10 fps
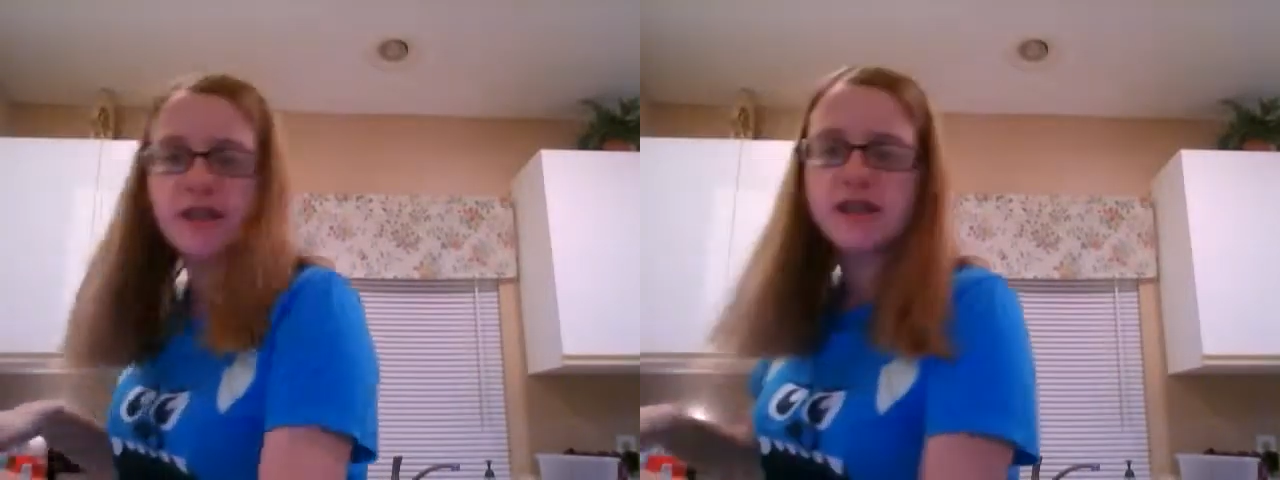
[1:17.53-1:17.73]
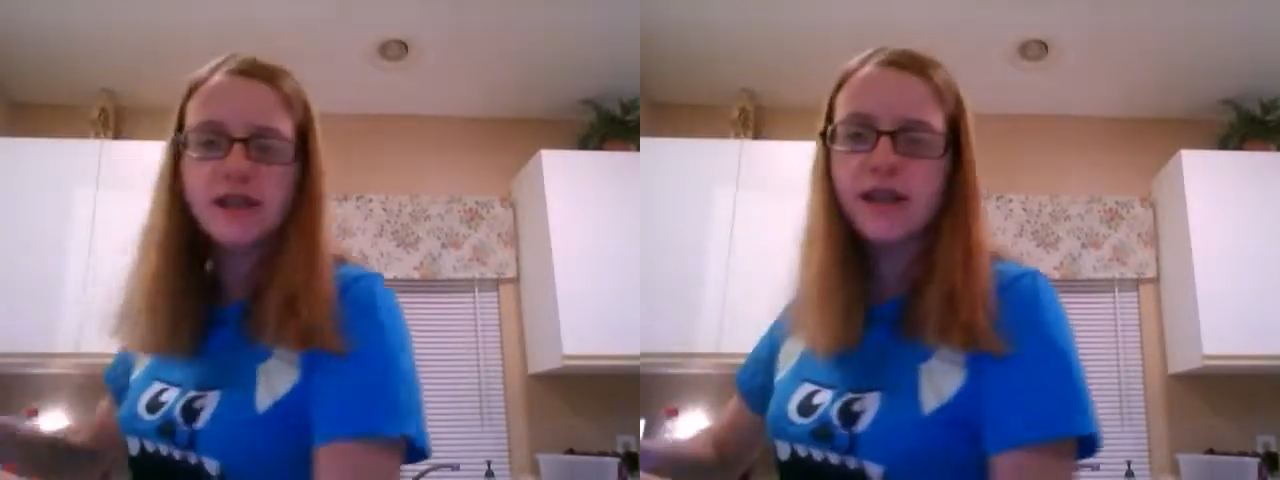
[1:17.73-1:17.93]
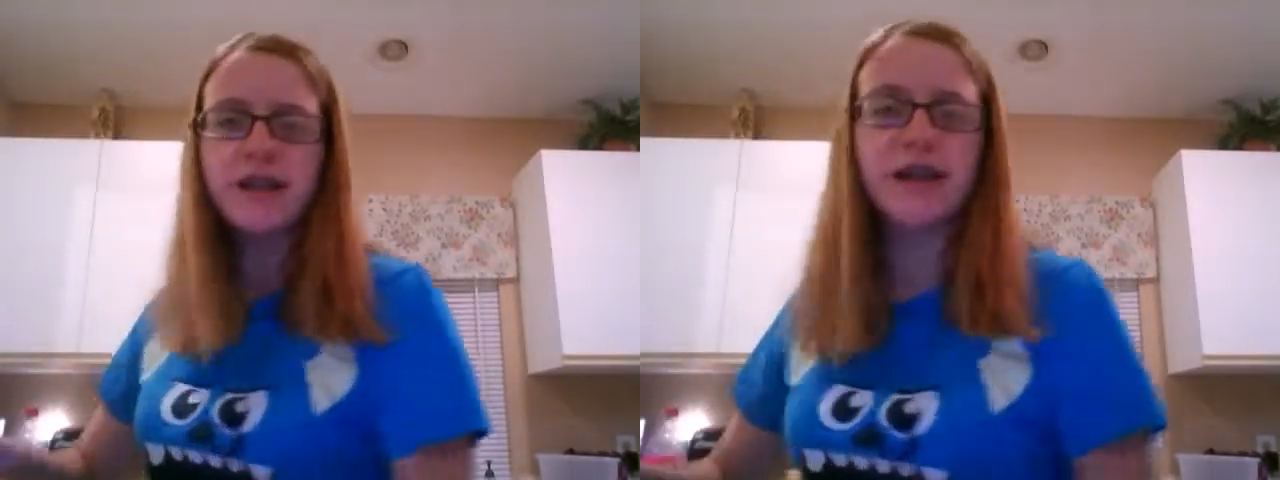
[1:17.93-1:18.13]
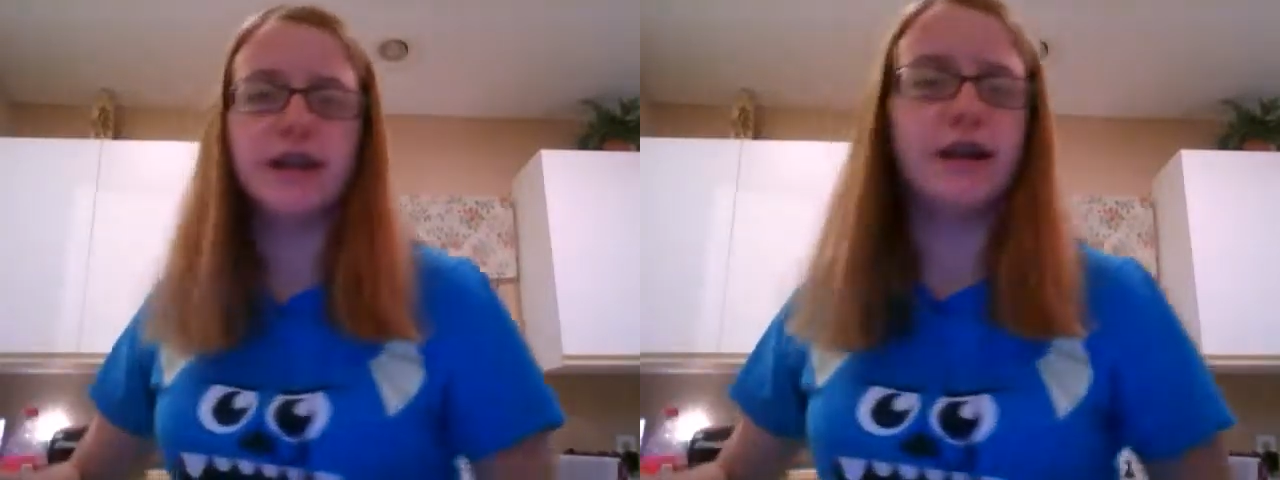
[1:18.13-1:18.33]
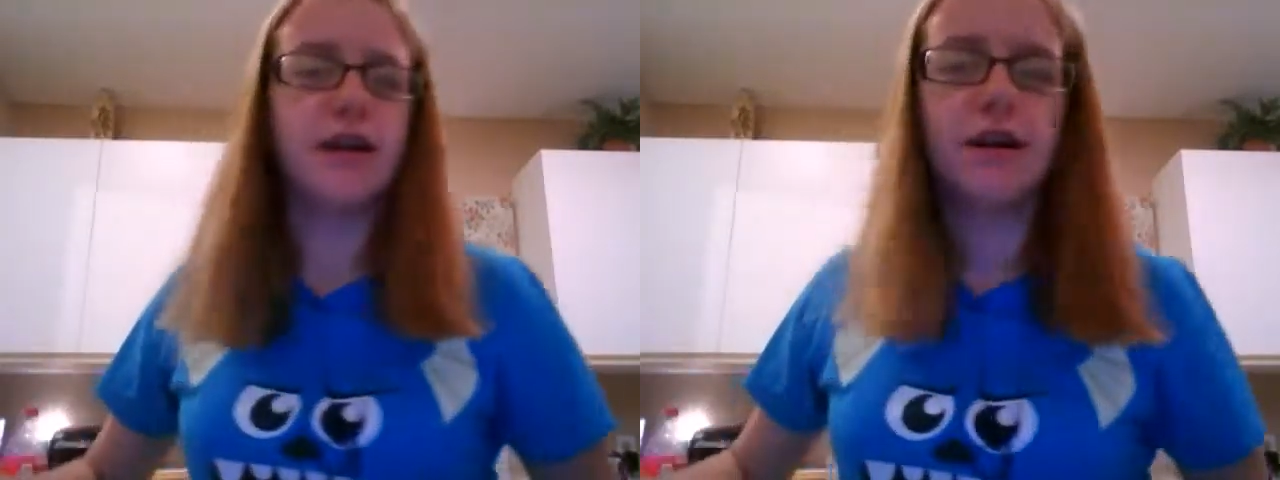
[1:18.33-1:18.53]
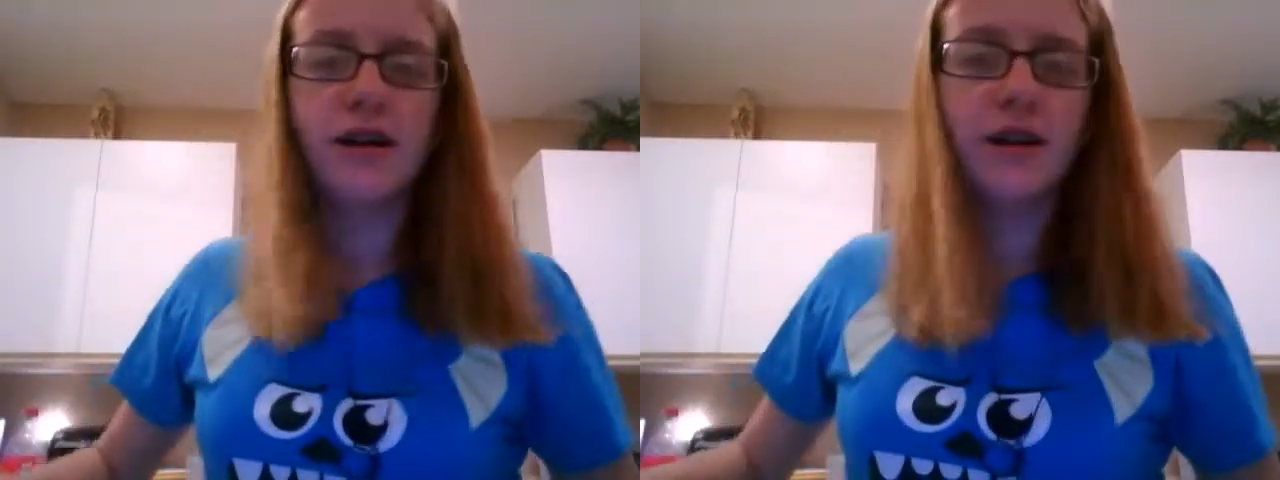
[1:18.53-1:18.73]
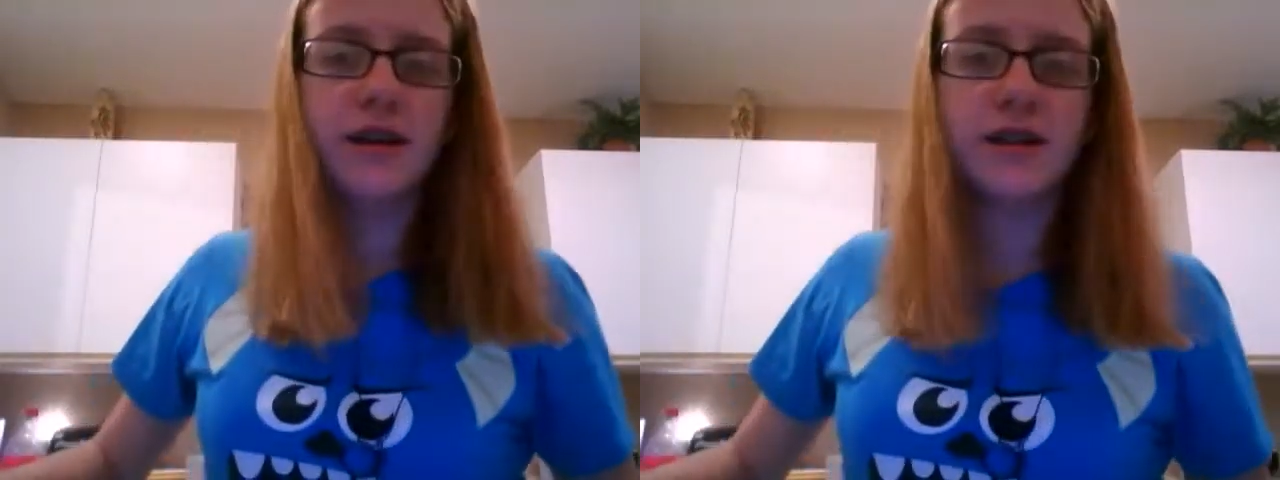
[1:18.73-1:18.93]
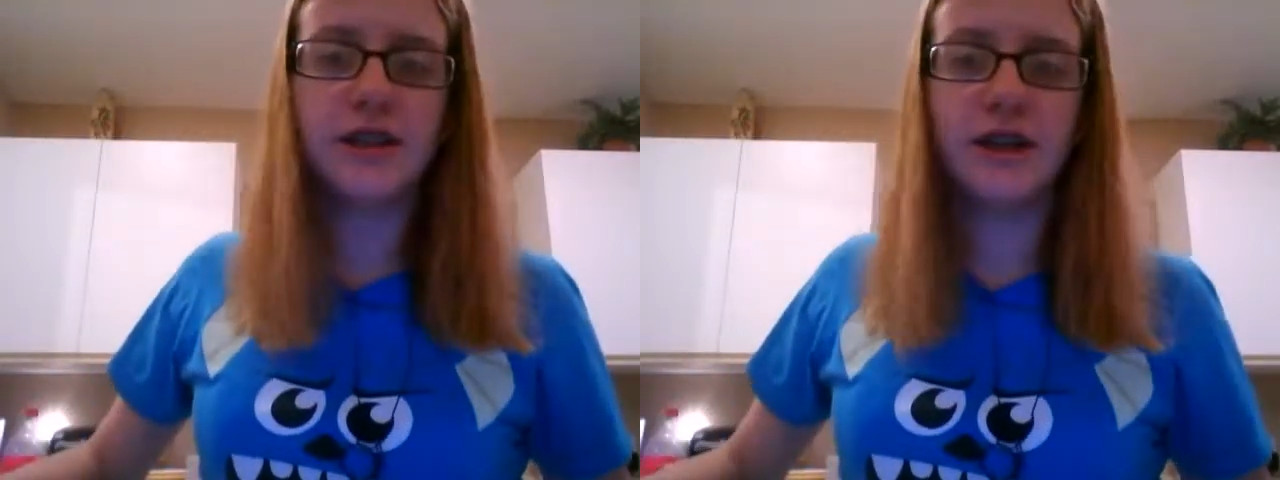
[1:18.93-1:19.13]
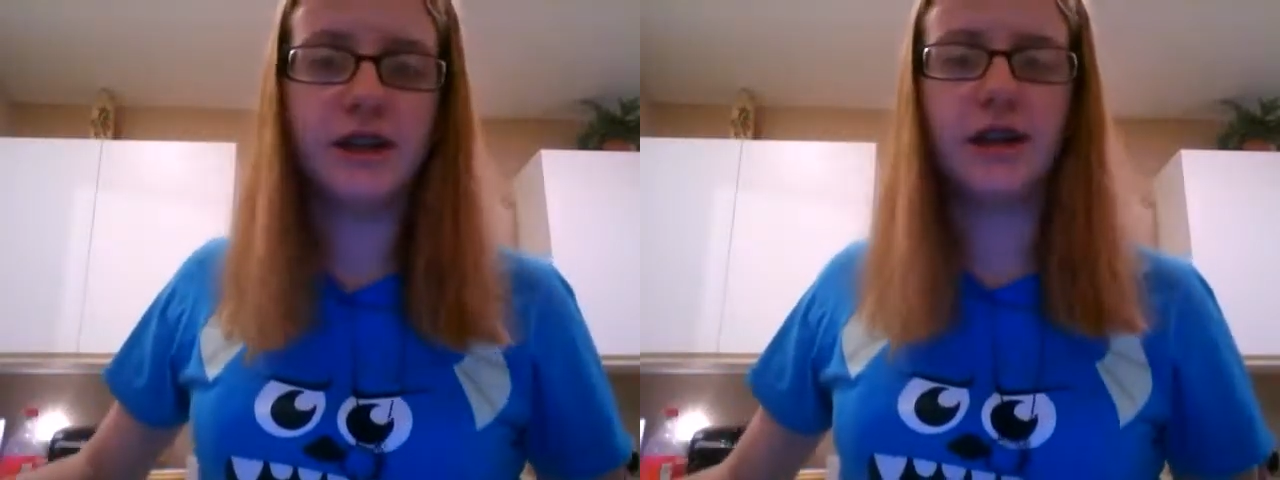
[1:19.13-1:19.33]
There's nothing in there. So